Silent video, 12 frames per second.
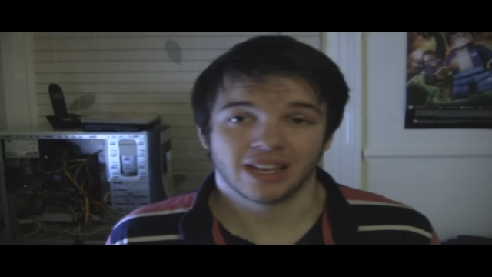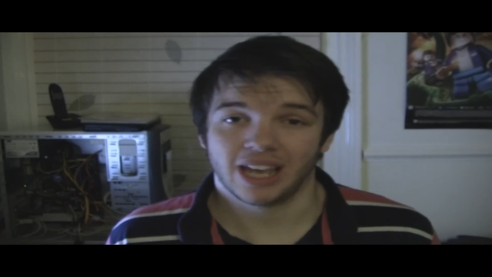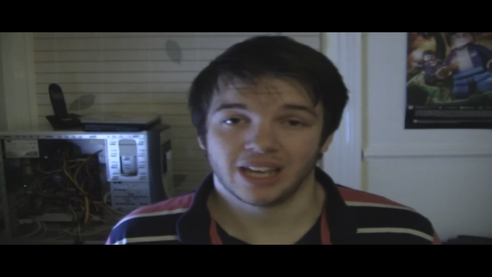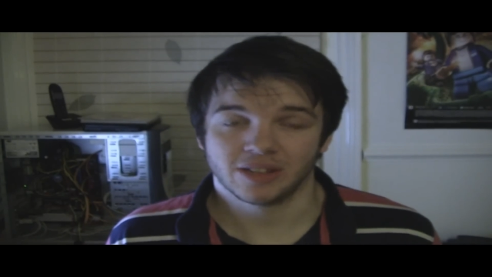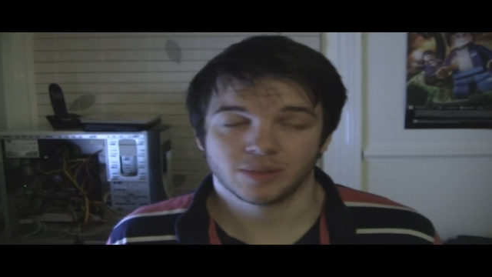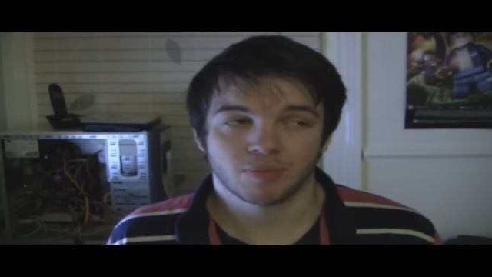
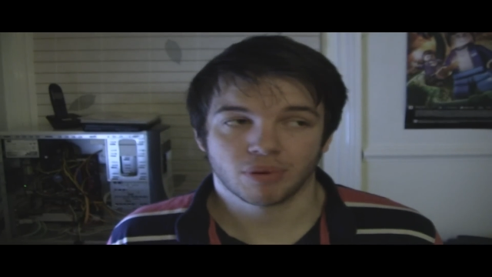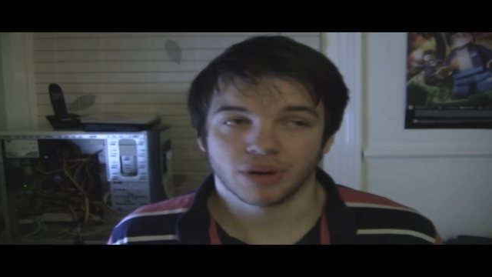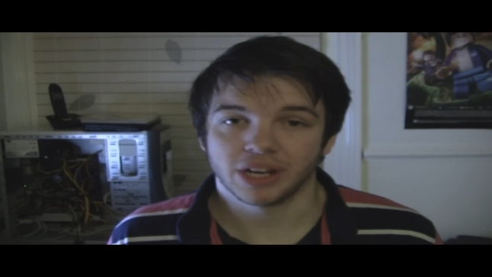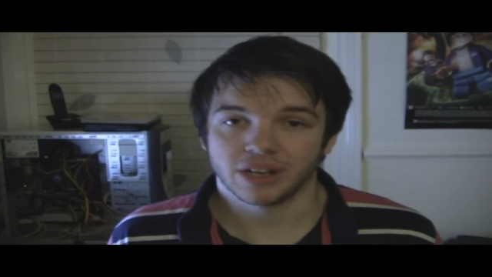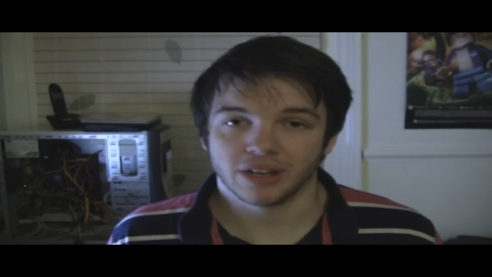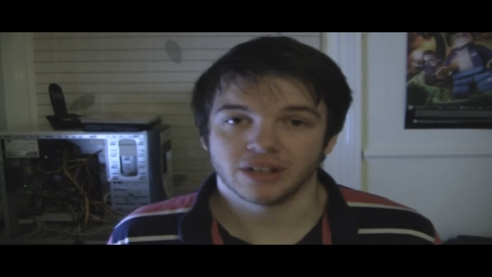it's
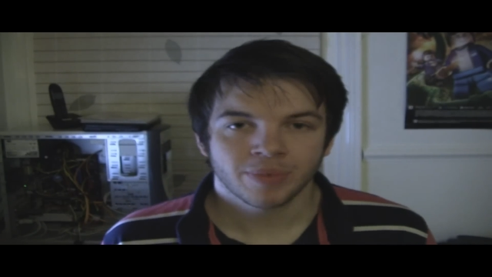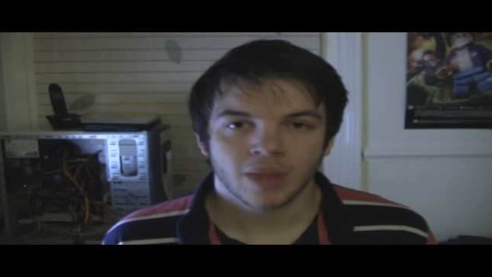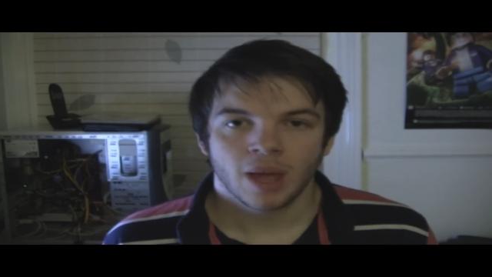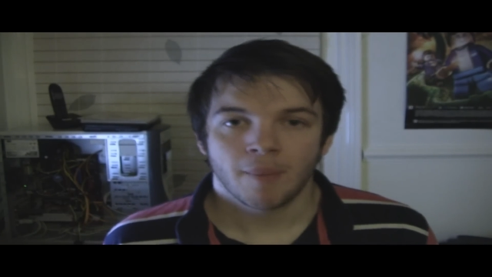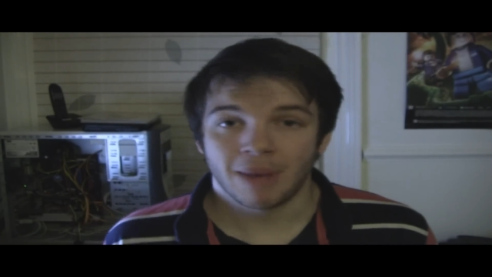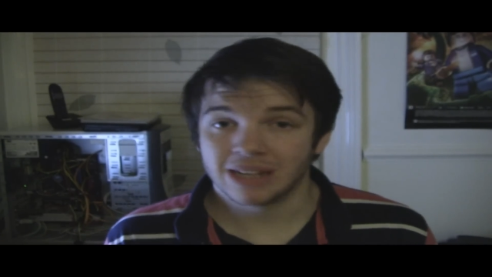pretty good.
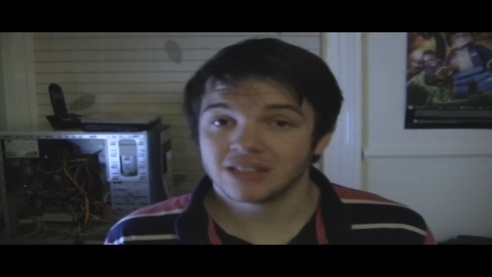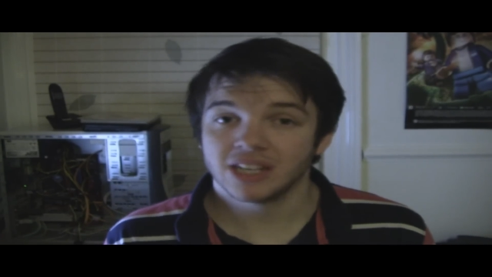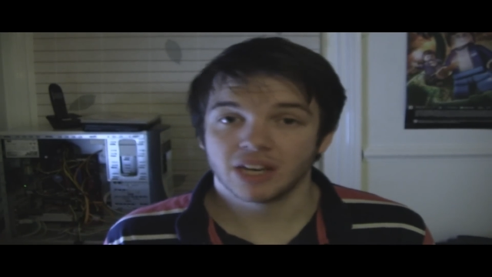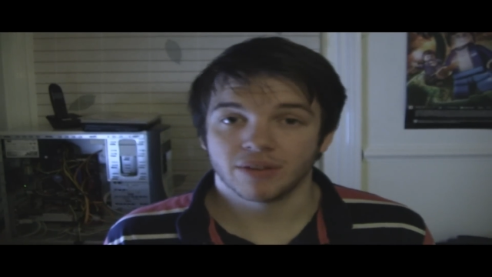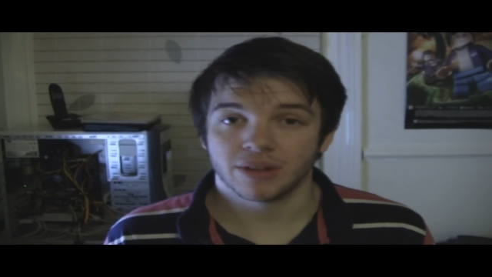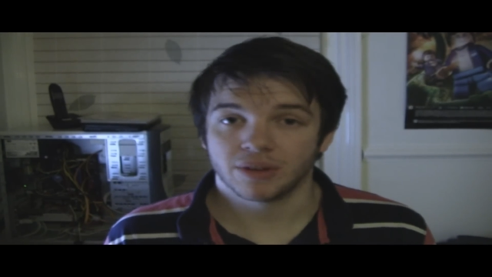Man
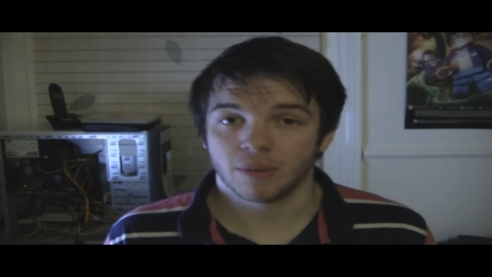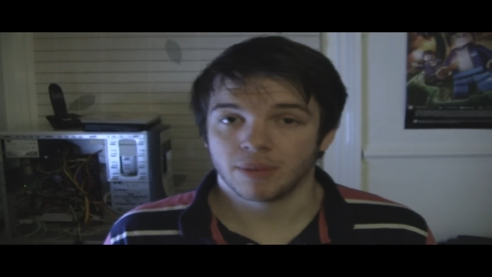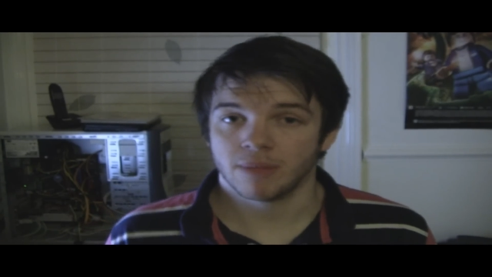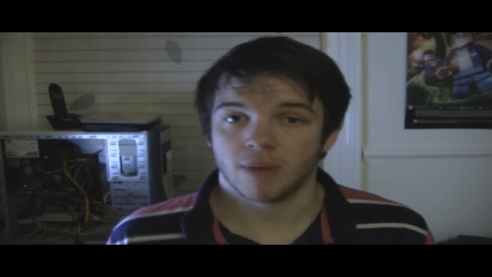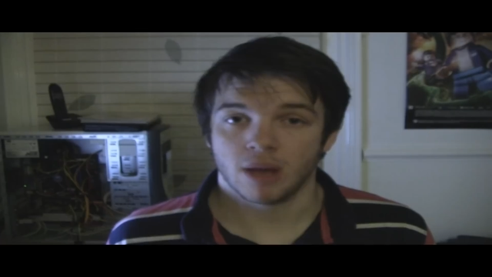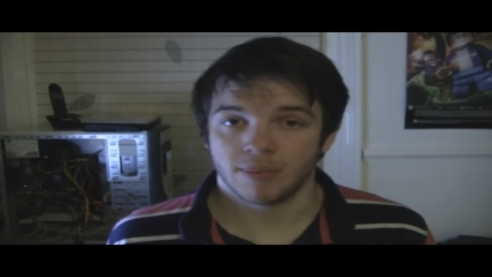City are at the top at
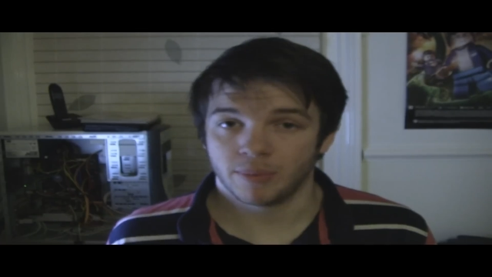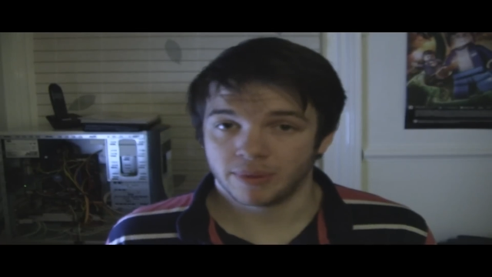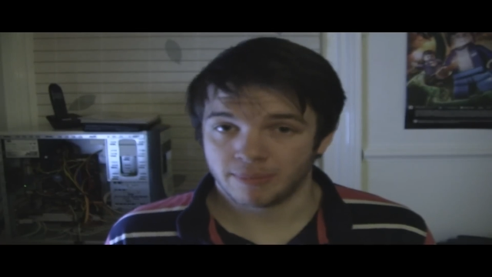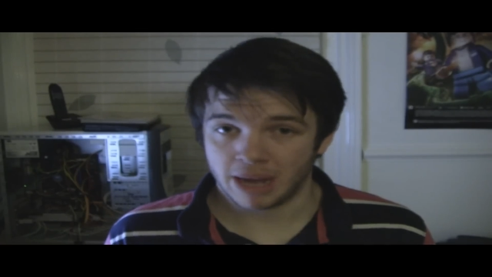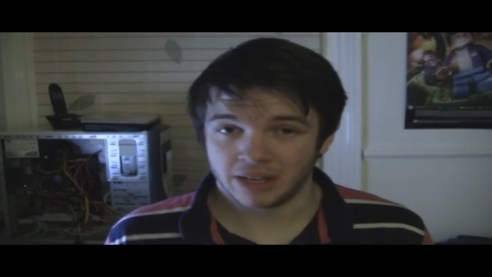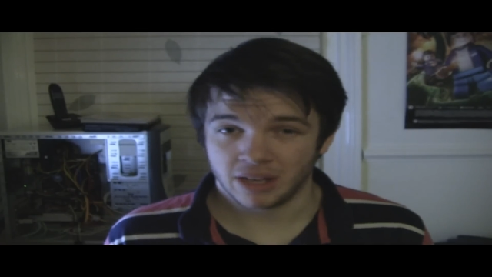the moment,
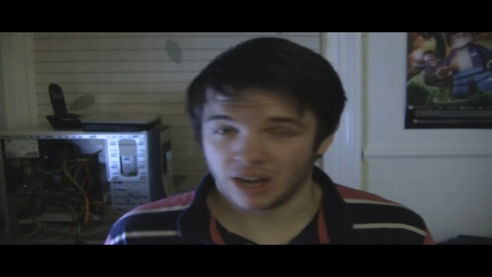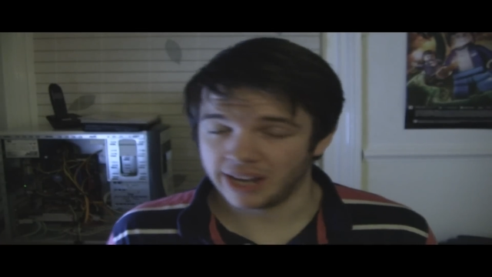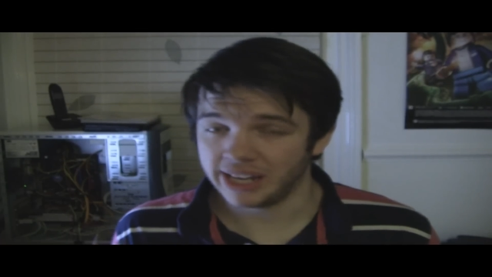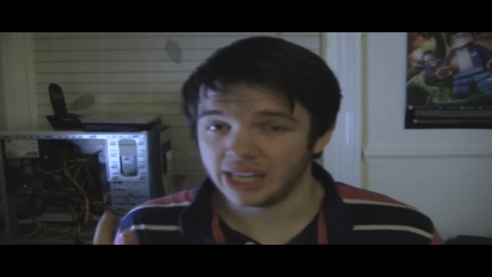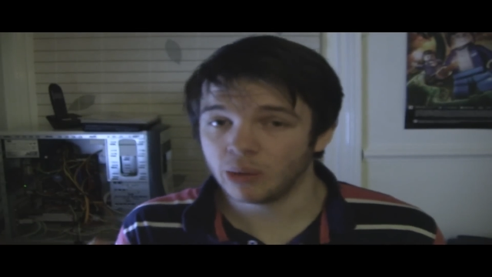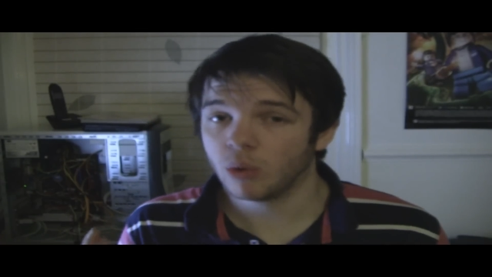with Man
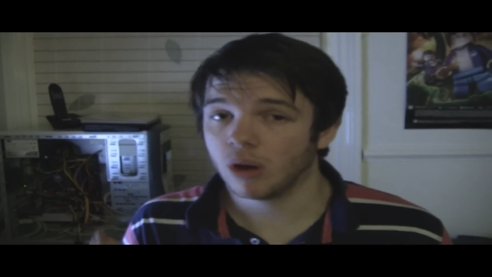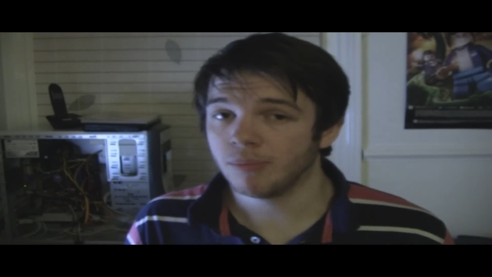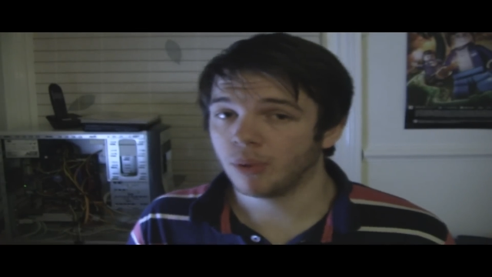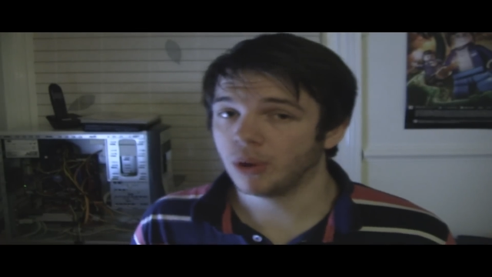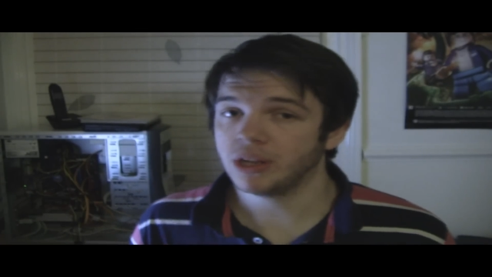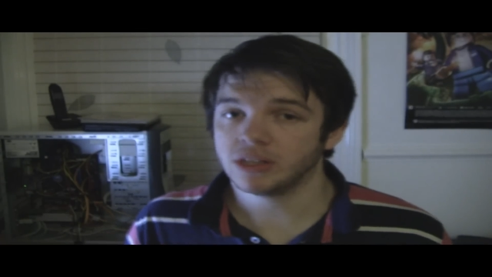United equal
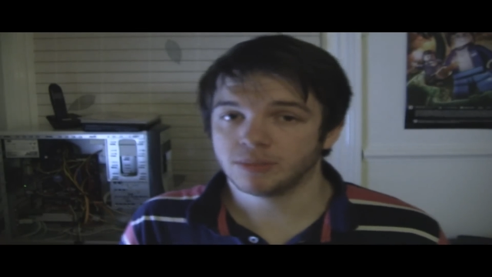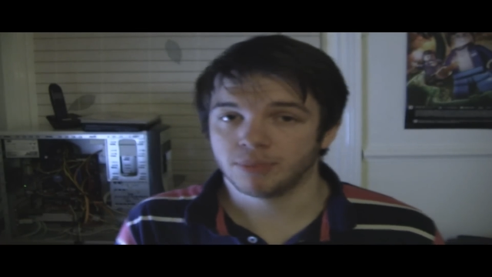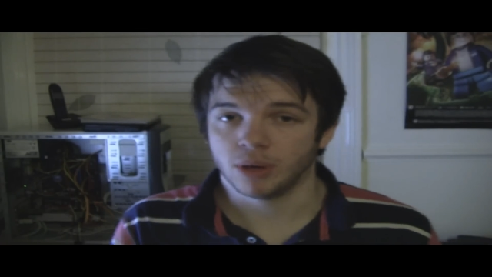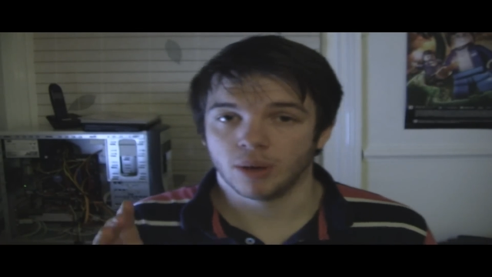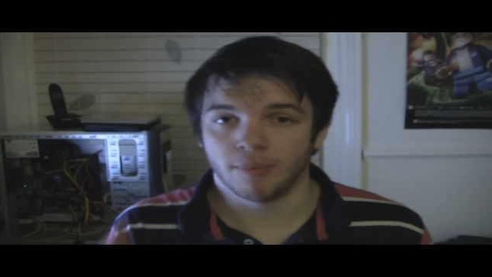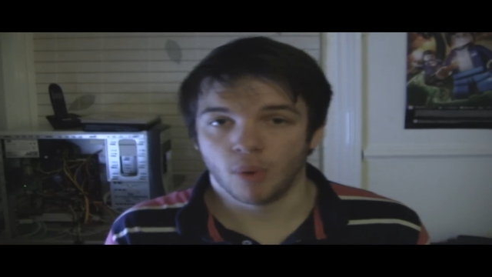on points
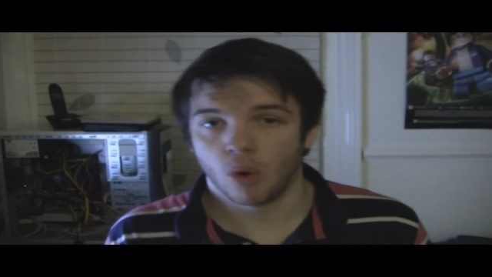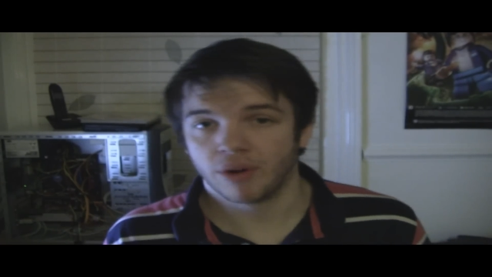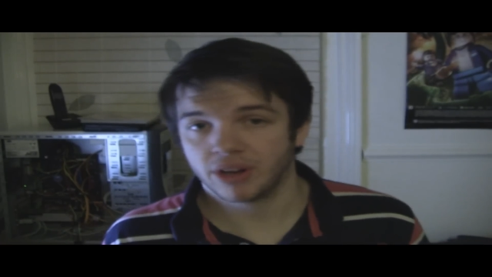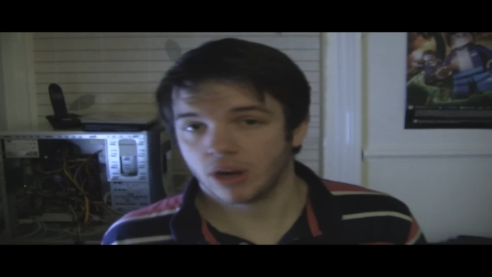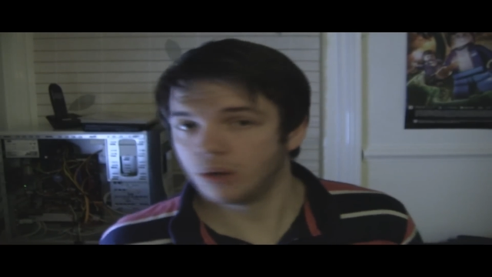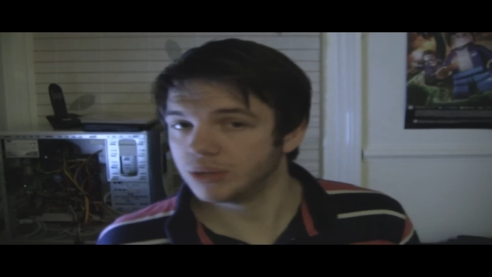but more
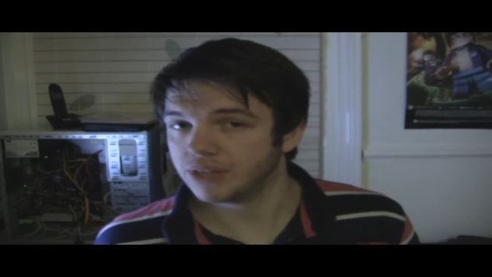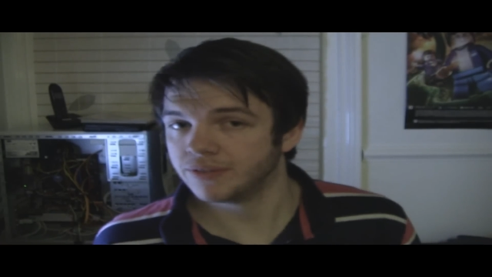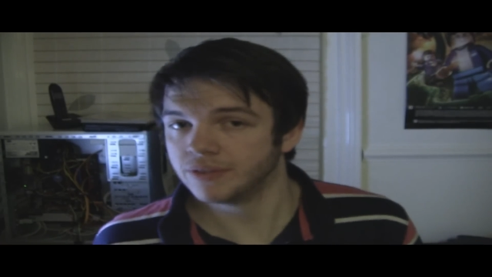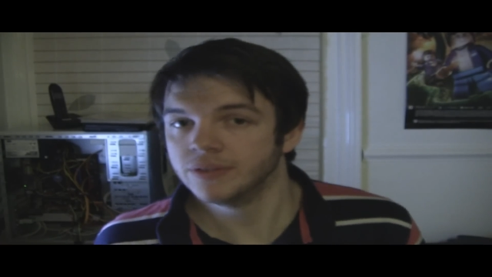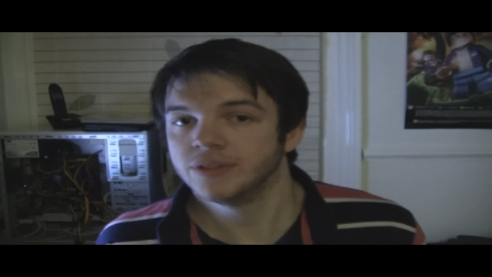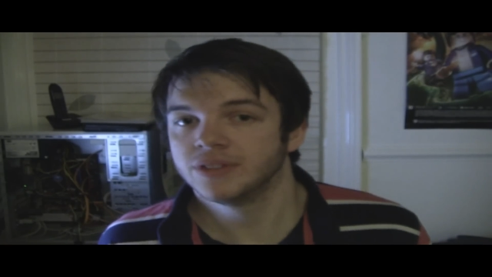in goal
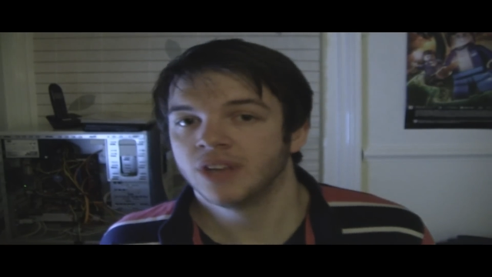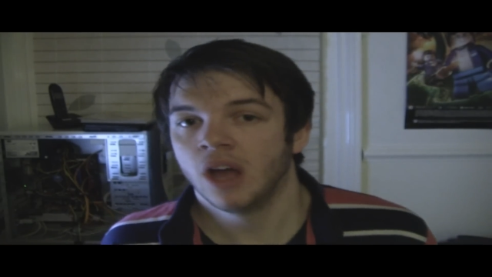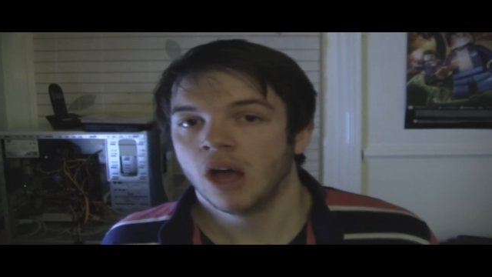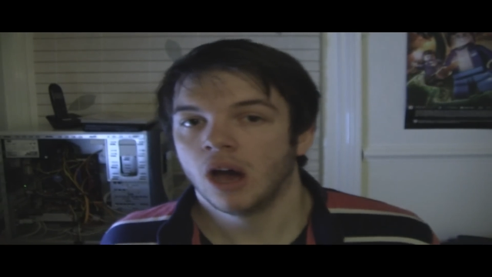difference.